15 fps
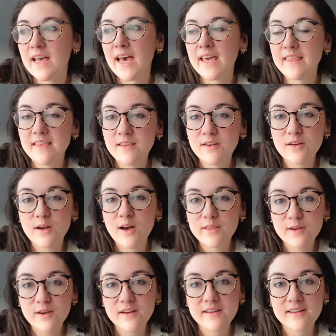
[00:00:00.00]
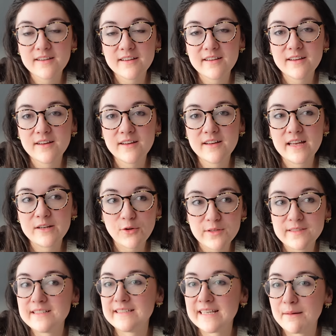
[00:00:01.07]
I think there are other
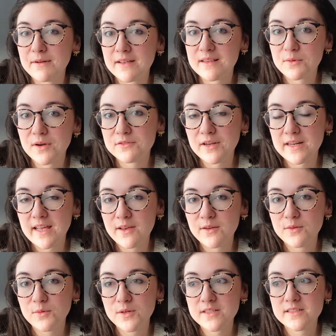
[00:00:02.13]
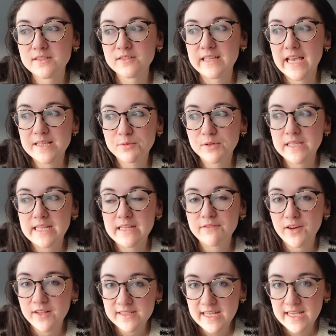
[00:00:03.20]
atrocities happening in the world right now which desperately need
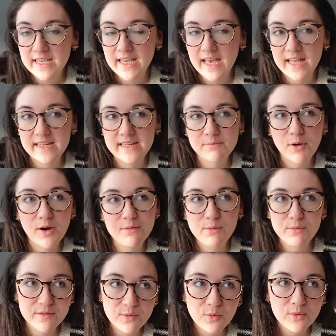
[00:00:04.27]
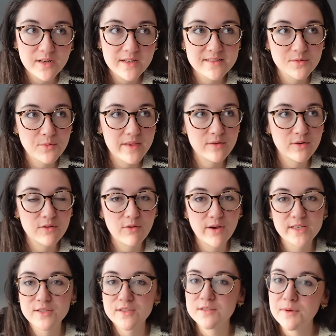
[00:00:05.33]
funding, and part of me was torn as to whether or not
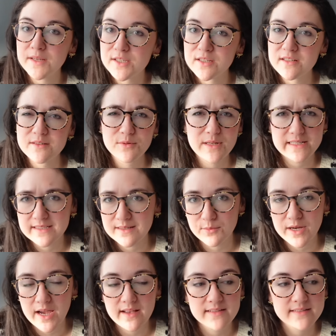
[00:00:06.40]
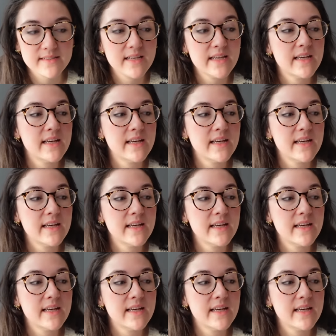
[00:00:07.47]
I should switch and donate it somewhere else.